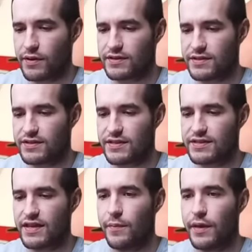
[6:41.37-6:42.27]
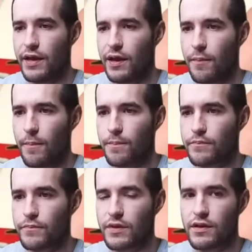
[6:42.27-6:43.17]
because it's to summon... um.
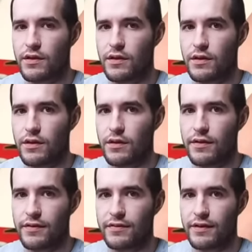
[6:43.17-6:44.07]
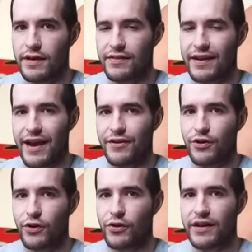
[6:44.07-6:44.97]
The, the guy in
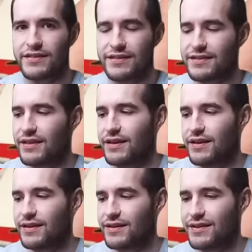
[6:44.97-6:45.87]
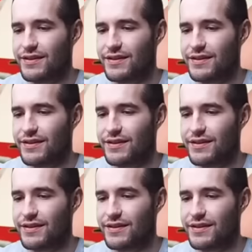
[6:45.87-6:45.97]
Dark Crisis, the